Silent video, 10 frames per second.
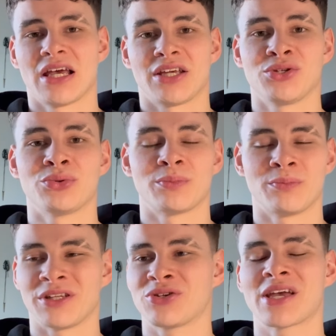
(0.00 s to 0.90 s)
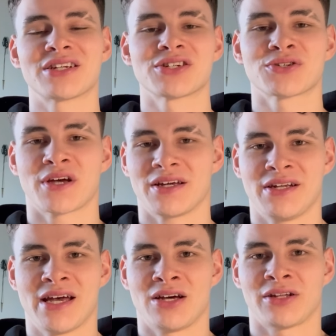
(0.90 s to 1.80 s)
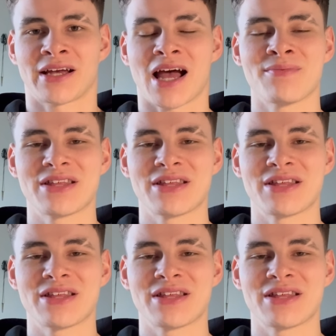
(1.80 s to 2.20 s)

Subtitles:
you can't just cut down. Like I